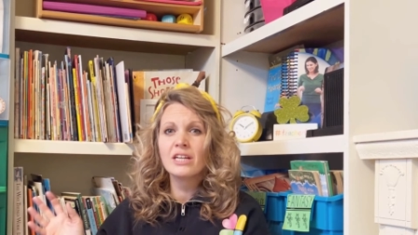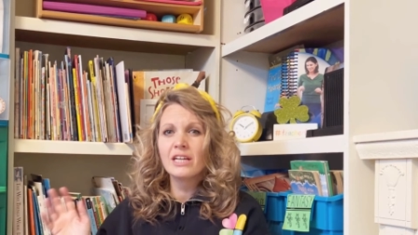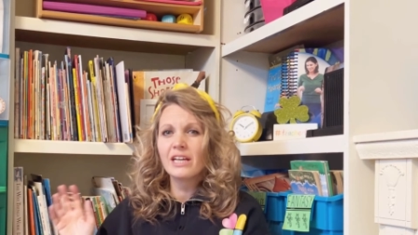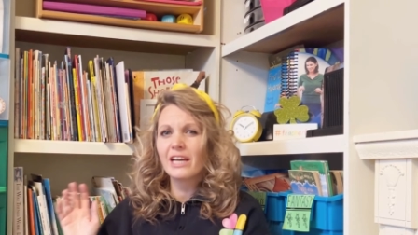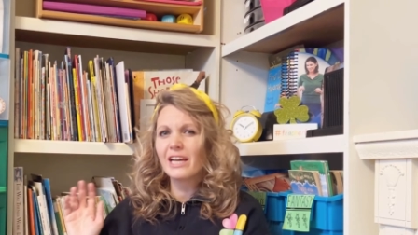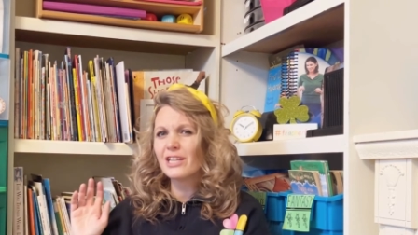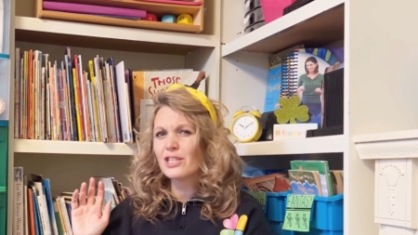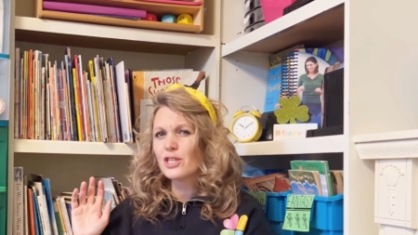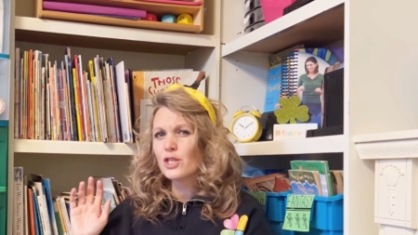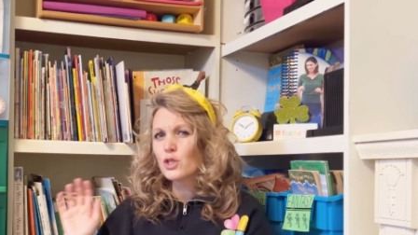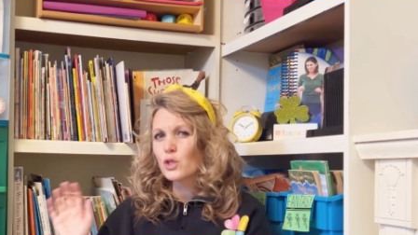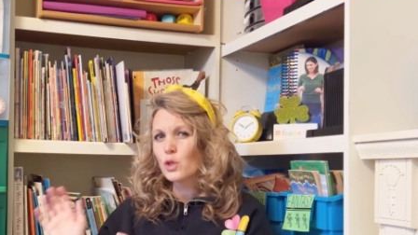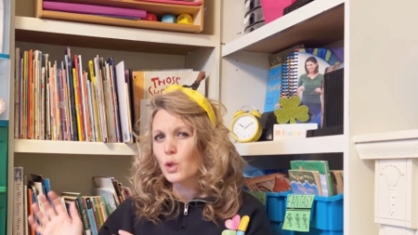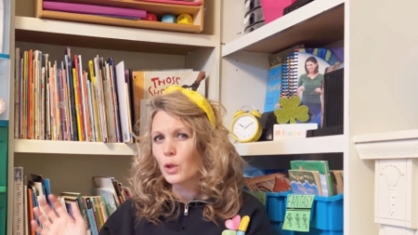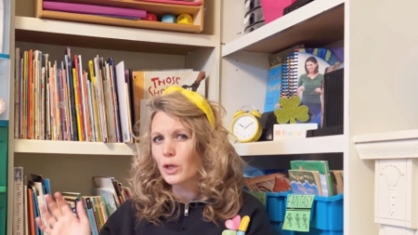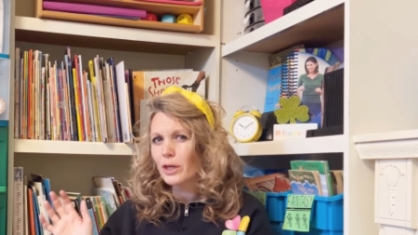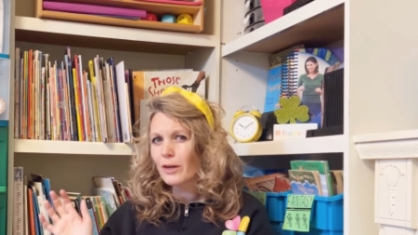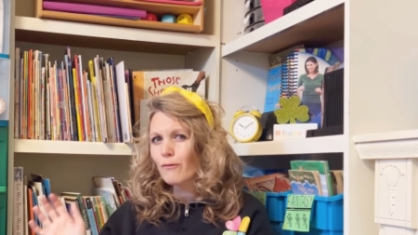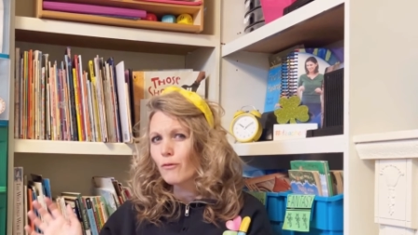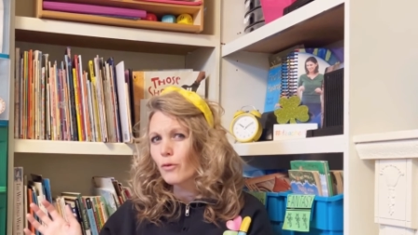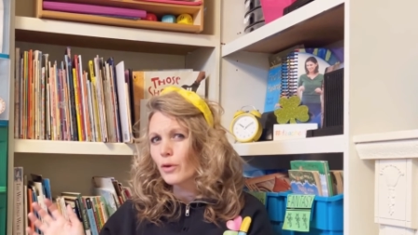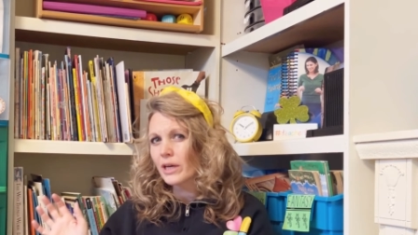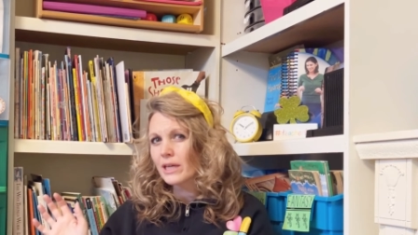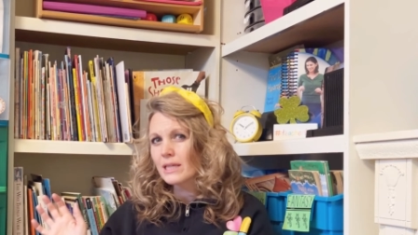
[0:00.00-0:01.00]
It sort
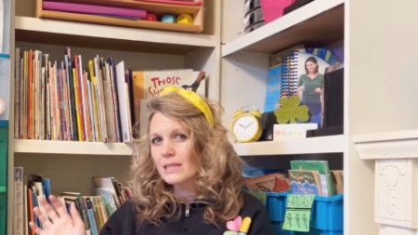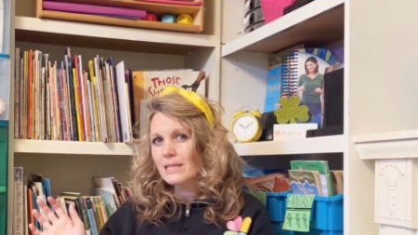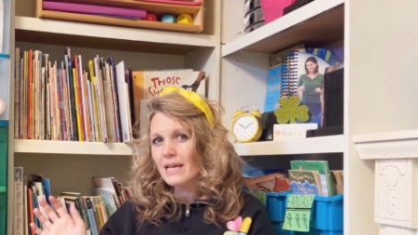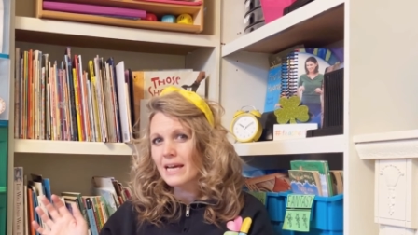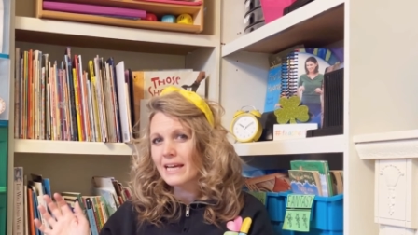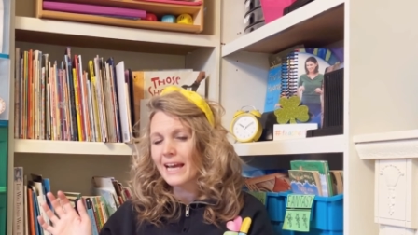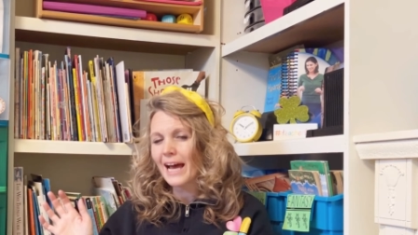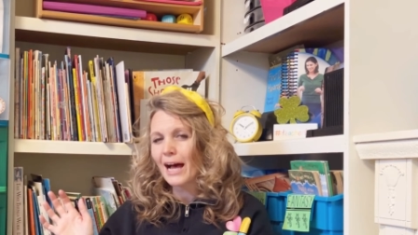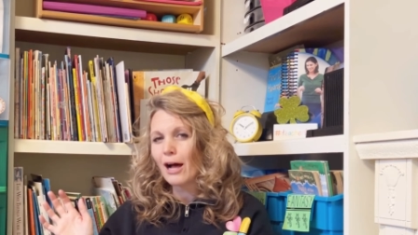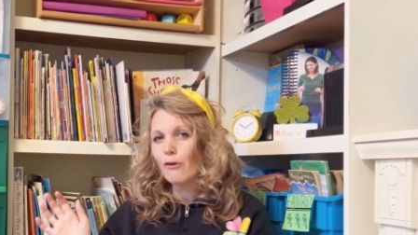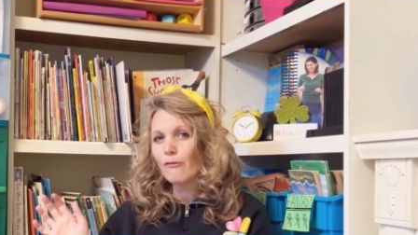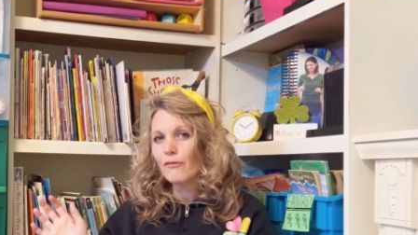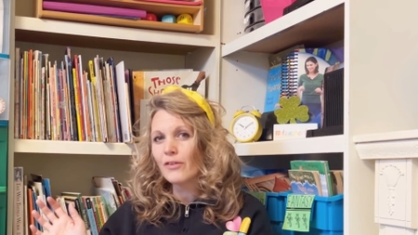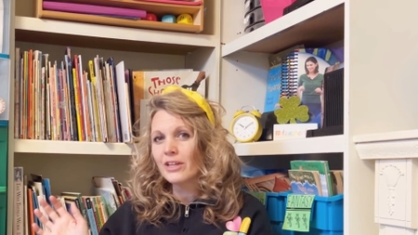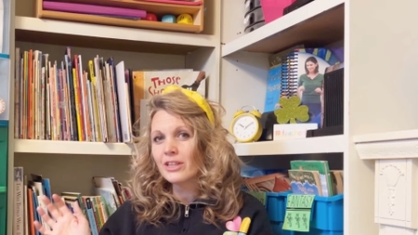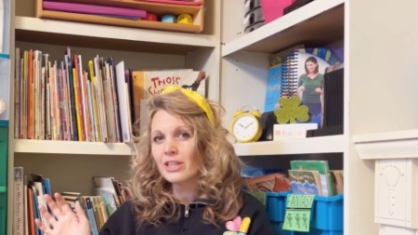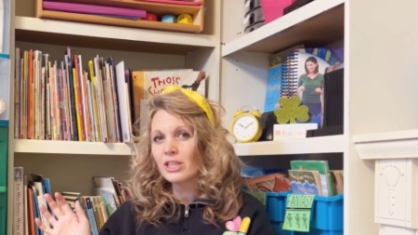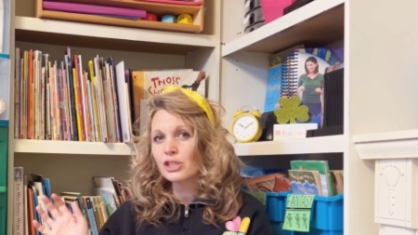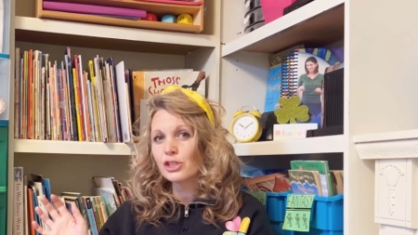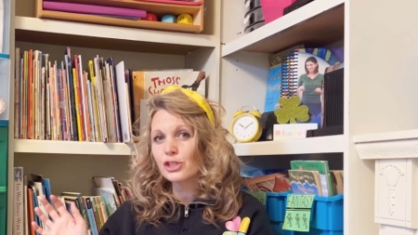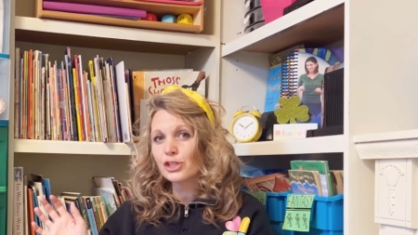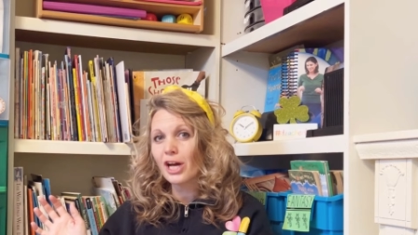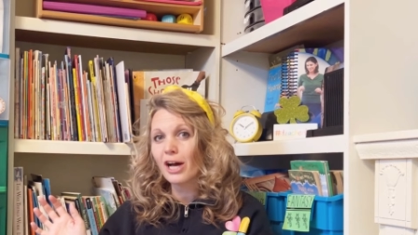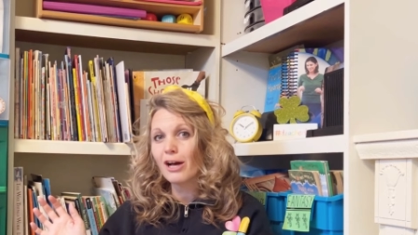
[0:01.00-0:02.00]
of works like Elf on the
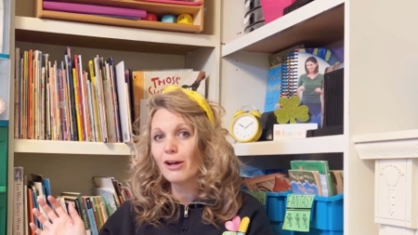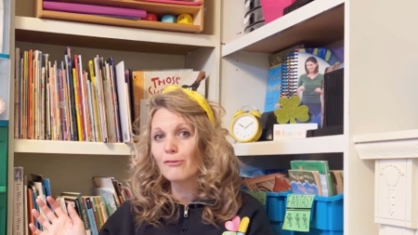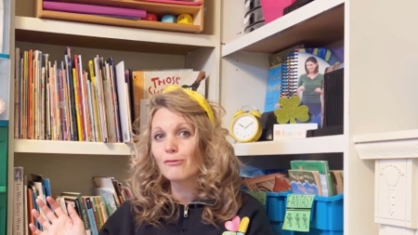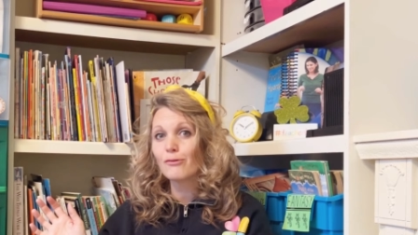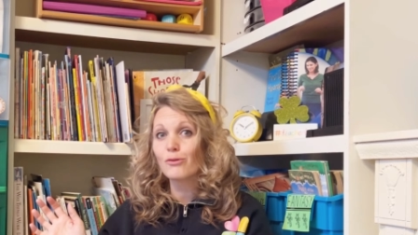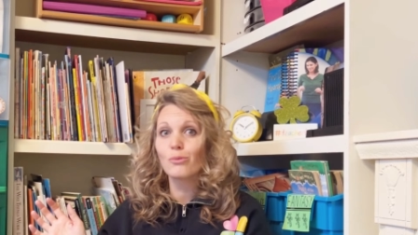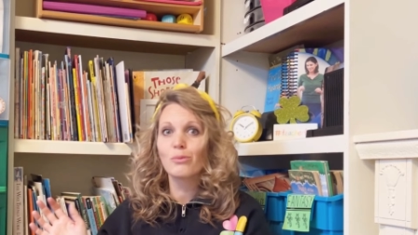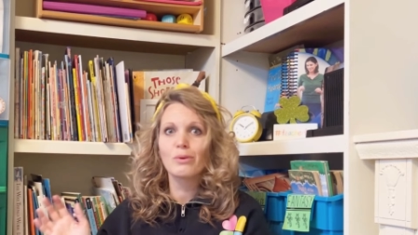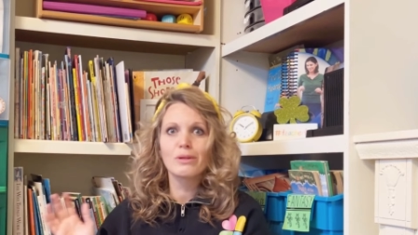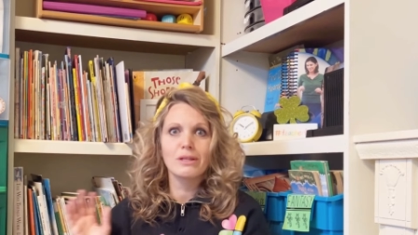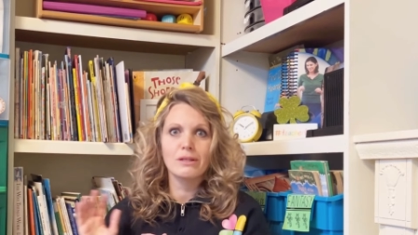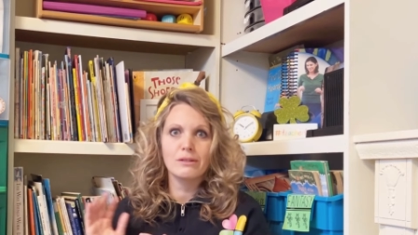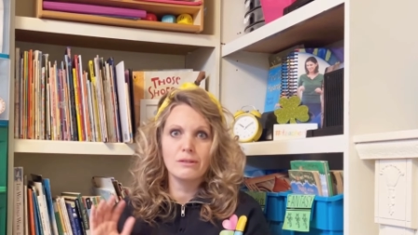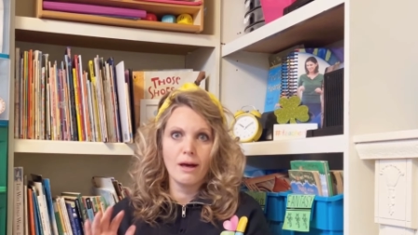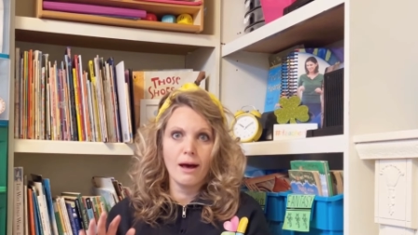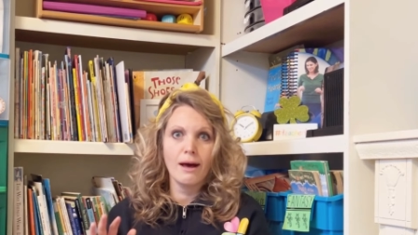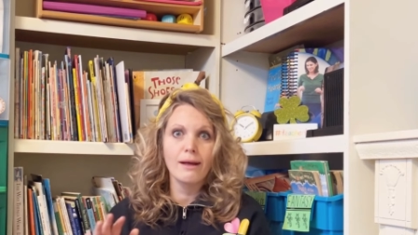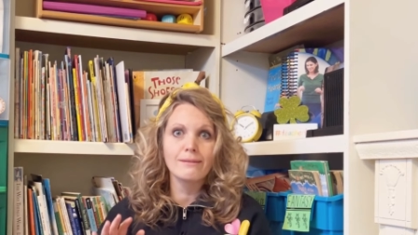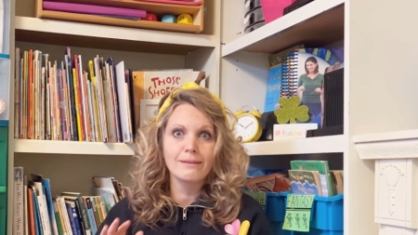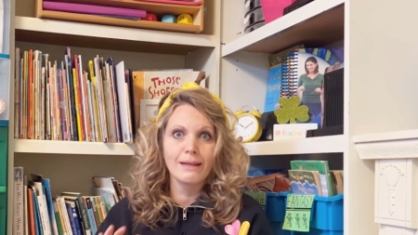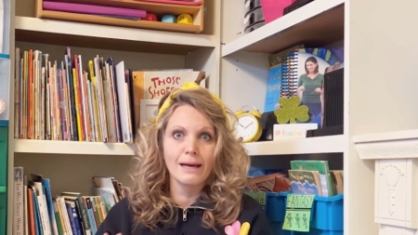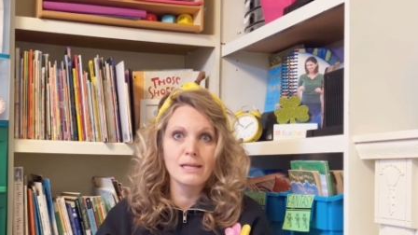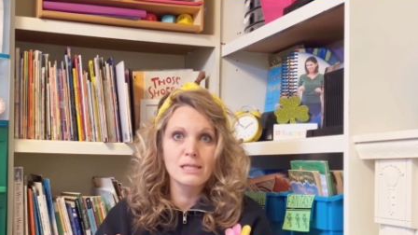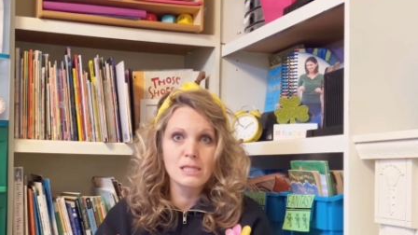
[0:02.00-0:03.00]
Shelf with a
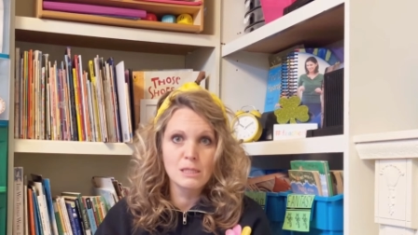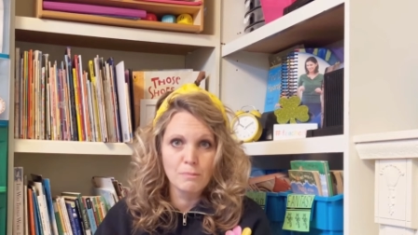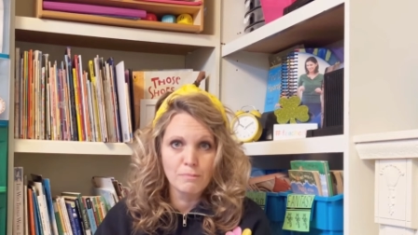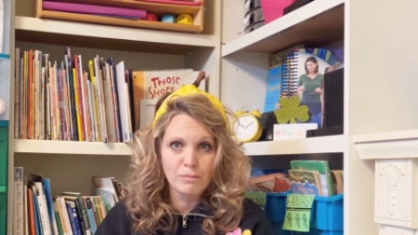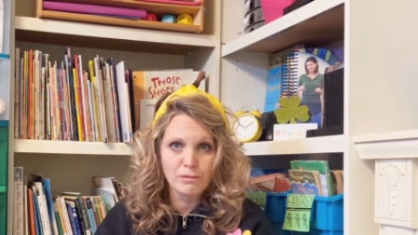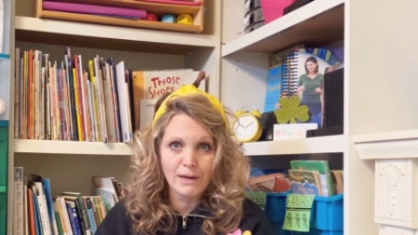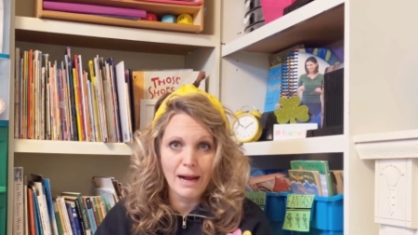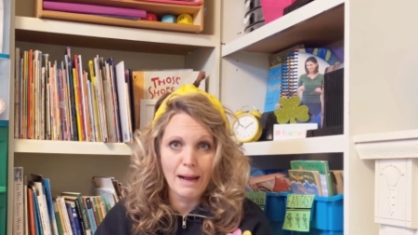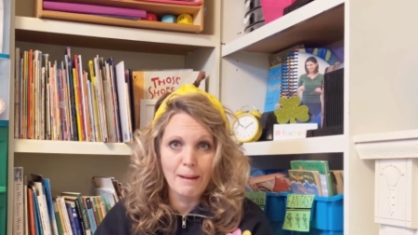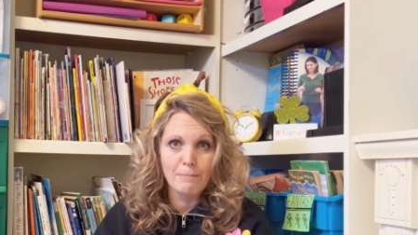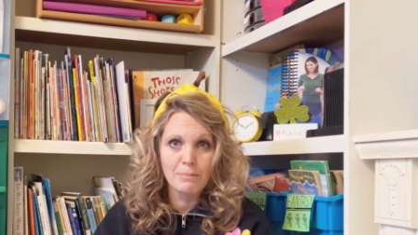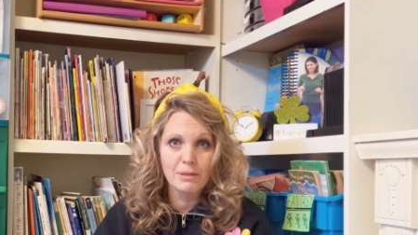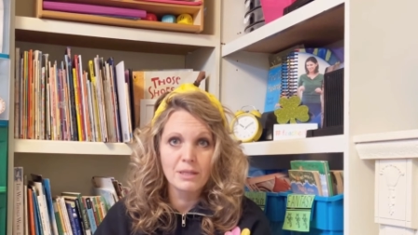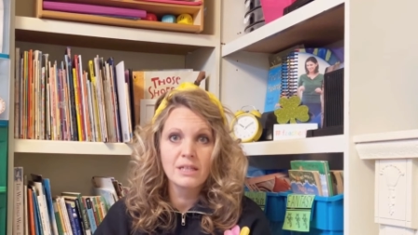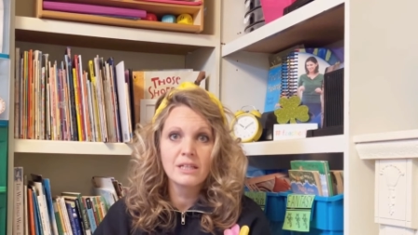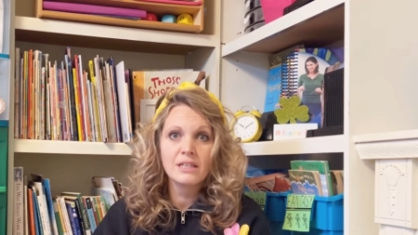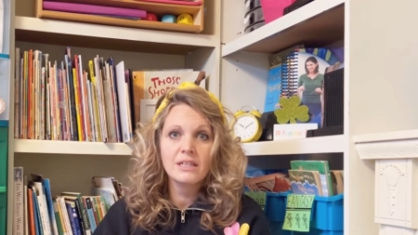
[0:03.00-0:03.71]
lot less prep.